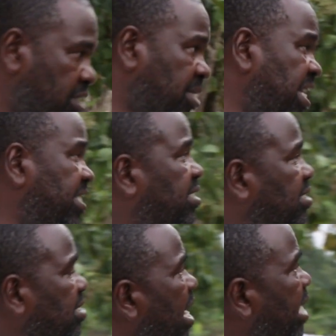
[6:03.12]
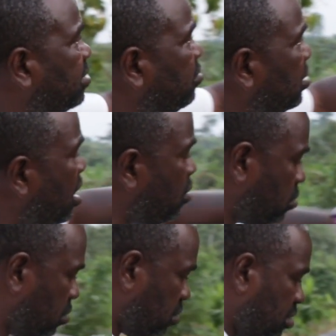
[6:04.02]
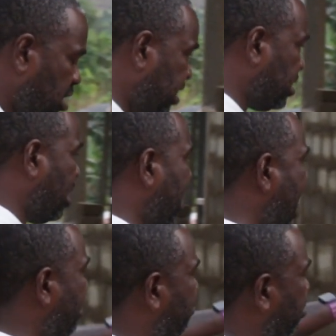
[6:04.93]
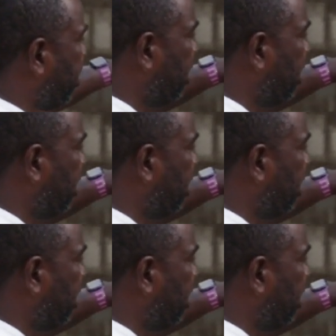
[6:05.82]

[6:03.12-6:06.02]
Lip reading: This, as you know, is our library